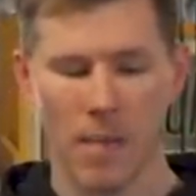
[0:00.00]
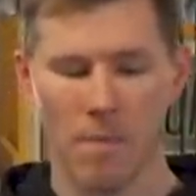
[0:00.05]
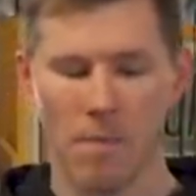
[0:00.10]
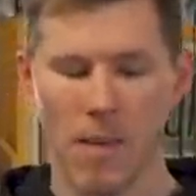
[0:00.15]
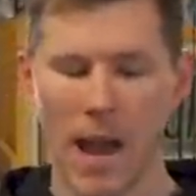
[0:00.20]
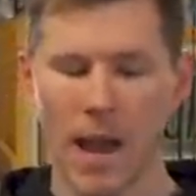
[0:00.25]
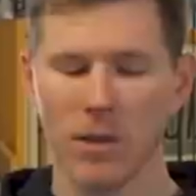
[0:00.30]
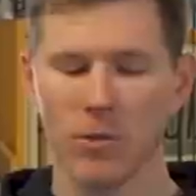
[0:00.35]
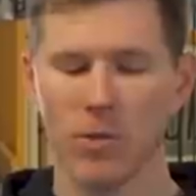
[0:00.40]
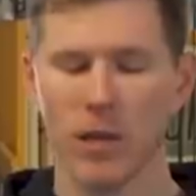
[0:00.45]

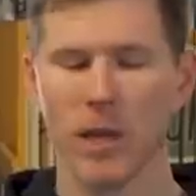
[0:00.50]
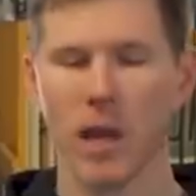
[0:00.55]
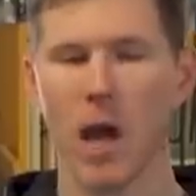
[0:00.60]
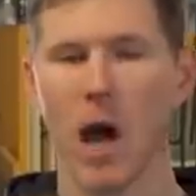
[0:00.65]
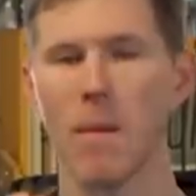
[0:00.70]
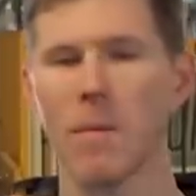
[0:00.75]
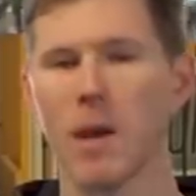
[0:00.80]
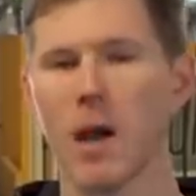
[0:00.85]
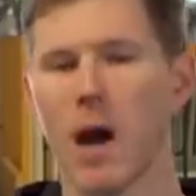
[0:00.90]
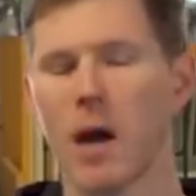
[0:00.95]
Backed with a
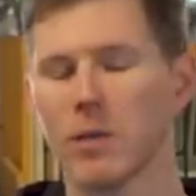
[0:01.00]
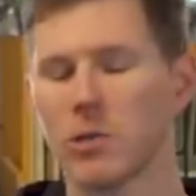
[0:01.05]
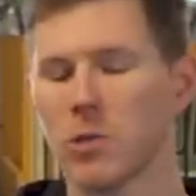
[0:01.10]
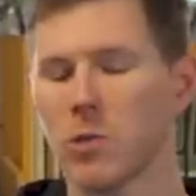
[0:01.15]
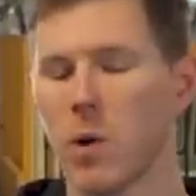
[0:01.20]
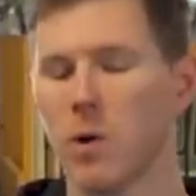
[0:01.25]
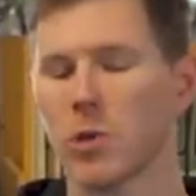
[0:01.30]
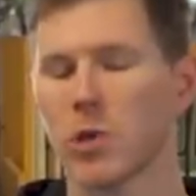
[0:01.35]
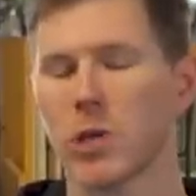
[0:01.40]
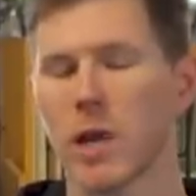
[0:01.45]
Gamakatsu
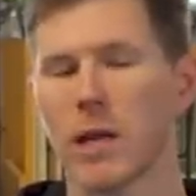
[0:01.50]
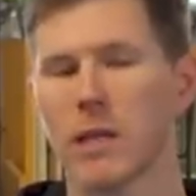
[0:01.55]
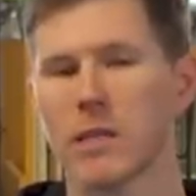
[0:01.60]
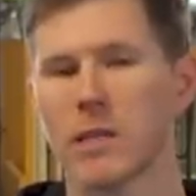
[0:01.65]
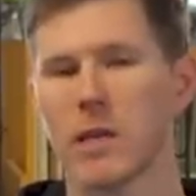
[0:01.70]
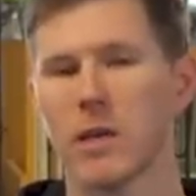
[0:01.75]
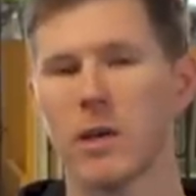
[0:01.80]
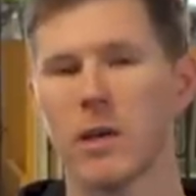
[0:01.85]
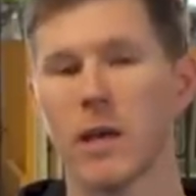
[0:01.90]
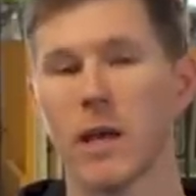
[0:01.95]

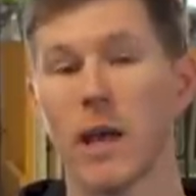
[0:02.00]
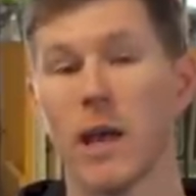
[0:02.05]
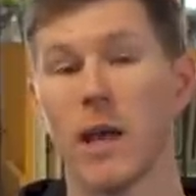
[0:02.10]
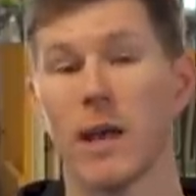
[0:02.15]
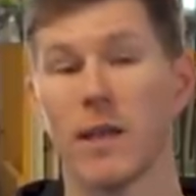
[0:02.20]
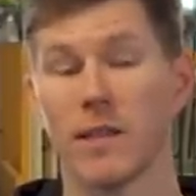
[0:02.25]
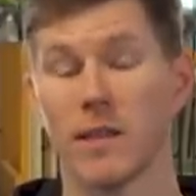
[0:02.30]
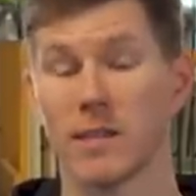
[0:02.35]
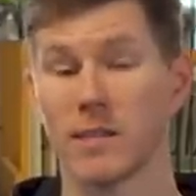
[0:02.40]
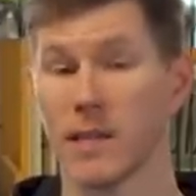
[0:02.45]
O'Shaughnessy hook,
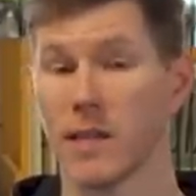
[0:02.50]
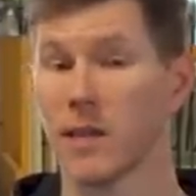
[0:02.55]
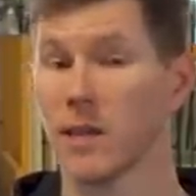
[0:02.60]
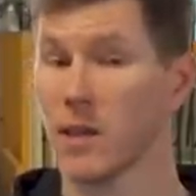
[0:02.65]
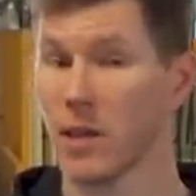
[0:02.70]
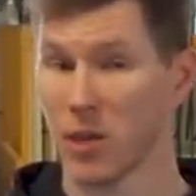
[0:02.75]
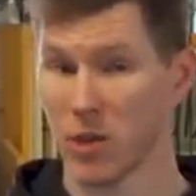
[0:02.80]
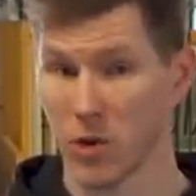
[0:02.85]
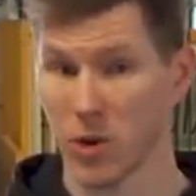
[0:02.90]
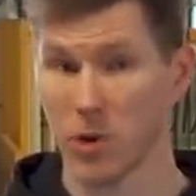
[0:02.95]
this
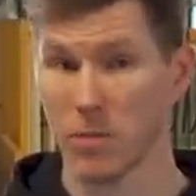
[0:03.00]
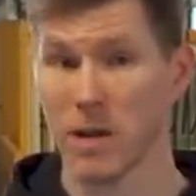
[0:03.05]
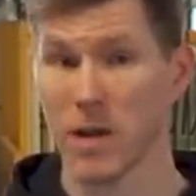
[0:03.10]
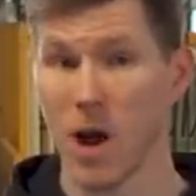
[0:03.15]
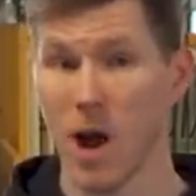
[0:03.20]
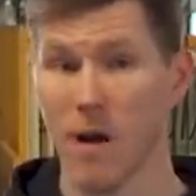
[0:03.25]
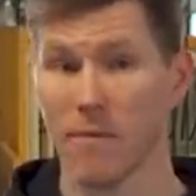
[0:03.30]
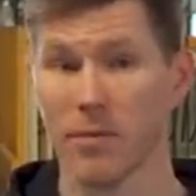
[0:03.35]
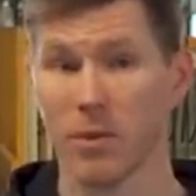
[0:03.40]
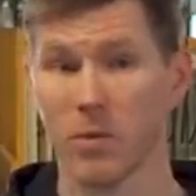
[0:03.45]
thing, you're gonna be
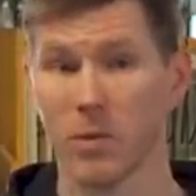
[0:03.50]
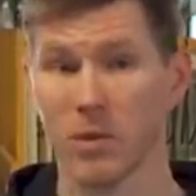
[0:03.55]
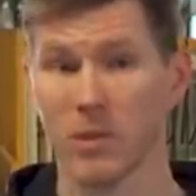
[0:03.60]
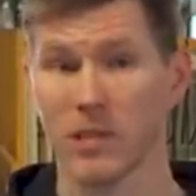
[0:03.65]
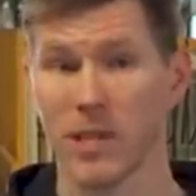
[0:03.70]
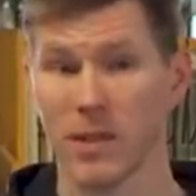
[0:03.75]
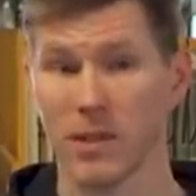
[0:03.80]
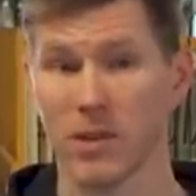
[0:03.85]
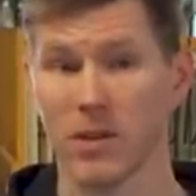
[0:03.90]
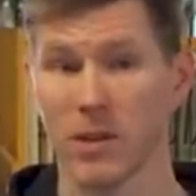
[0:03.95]
confident when you
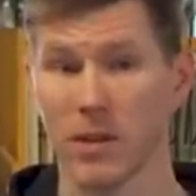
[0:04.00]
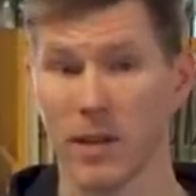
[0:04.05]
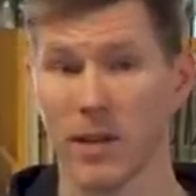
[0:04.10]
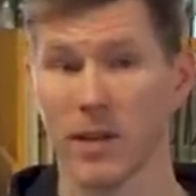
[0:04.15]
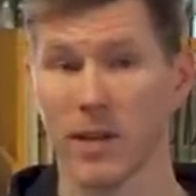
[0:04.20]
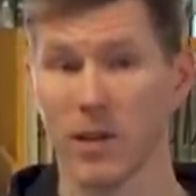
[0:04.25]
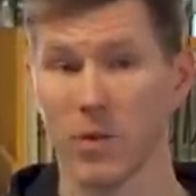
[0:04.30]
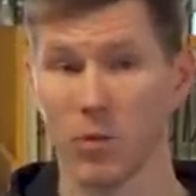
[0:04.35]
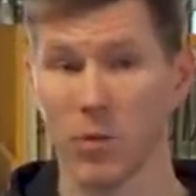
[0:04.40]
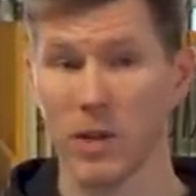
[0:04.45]
set the
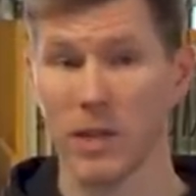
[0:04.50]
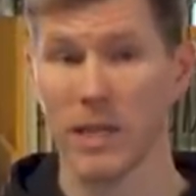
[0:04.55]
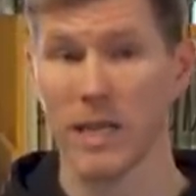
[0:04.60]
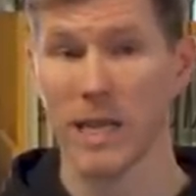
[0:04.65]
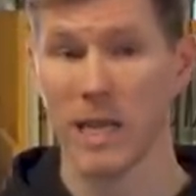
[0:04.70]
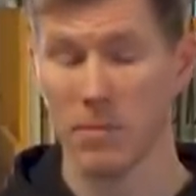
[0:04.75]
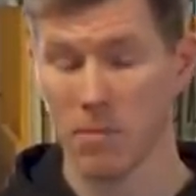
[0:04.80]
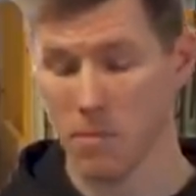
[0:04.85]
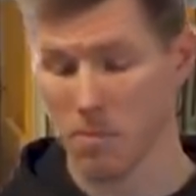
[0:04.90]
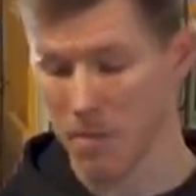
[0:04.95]
hook, gonna really
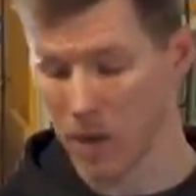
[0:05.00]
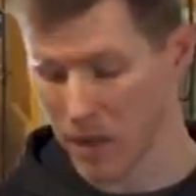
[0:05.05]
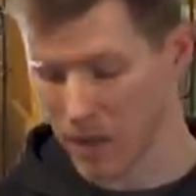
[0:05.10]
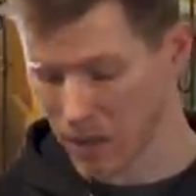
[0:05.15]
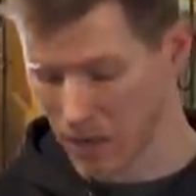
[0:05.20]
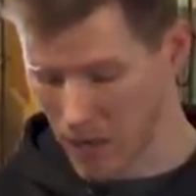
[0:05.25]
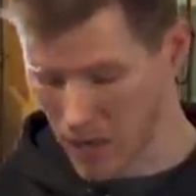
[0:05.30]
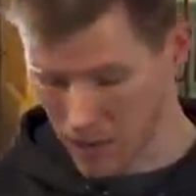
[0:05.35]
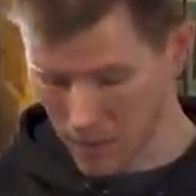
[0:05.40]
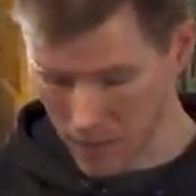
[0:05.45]
keep them
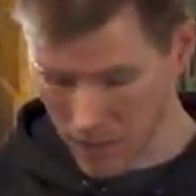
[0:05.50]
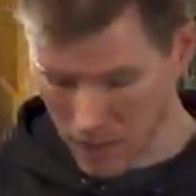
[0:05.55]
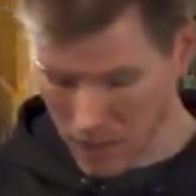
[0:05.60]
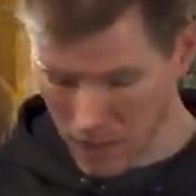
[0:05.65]
buttoned up.